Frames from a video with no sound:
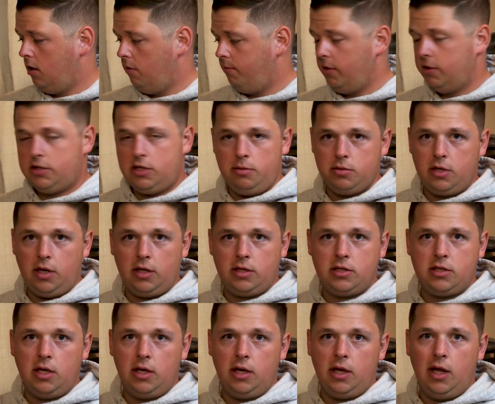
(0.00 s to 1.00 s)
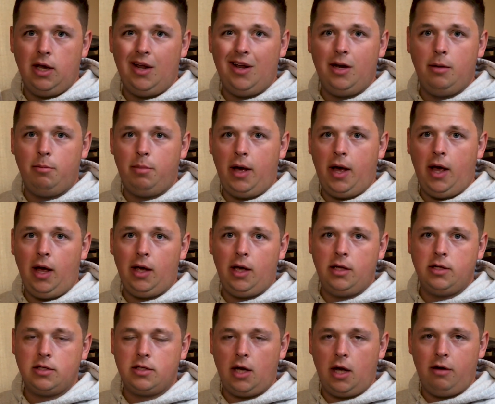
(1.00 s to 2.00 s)
it seems like sending it in a bag
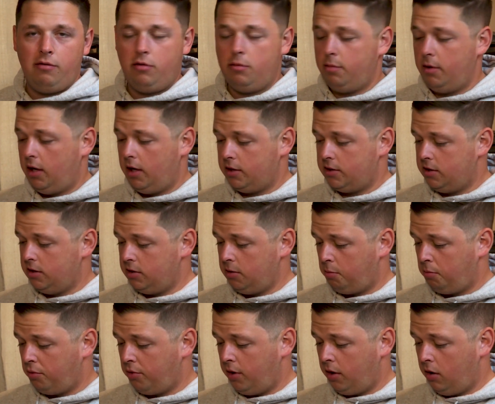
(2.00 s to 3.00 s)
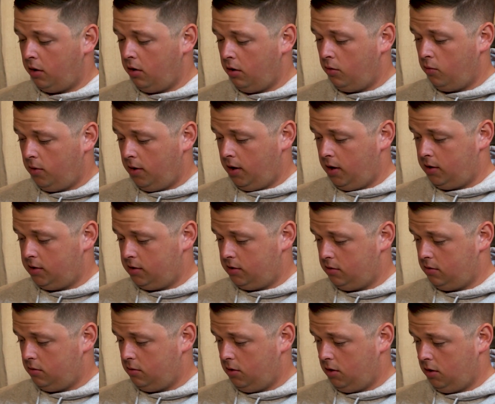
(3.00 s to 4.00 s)
inside of a box is a pretty good way
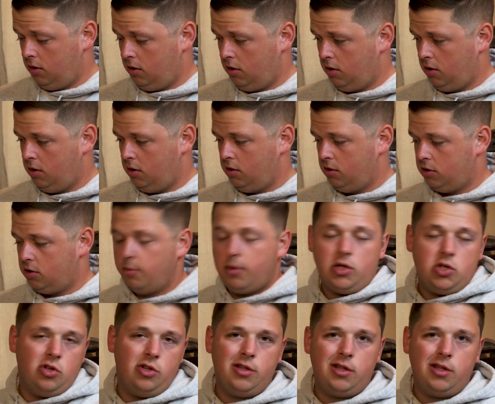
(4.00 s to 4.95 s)
to make sure